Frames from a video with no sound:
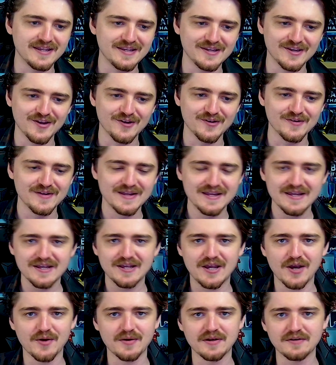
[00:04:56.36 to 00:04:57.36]
you know,
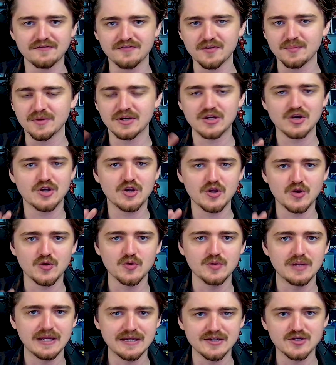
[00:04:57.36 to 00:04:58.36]
going from a
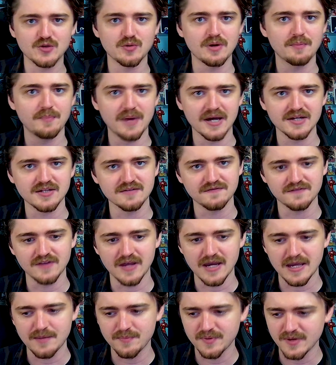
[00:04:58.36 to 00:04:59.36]
cocoon into a
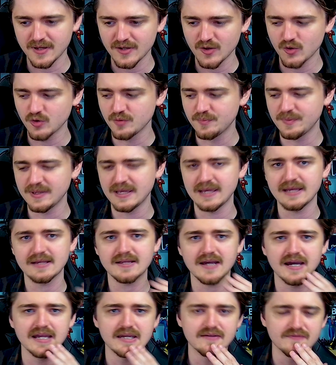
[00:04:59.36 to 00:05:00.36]
butterfly, but albeit
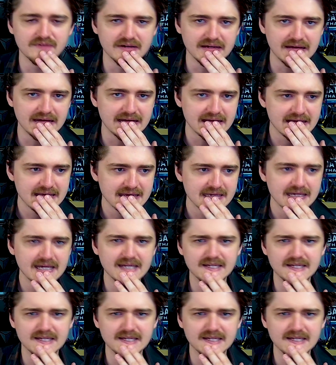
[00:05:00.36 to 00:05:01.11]
kind of a a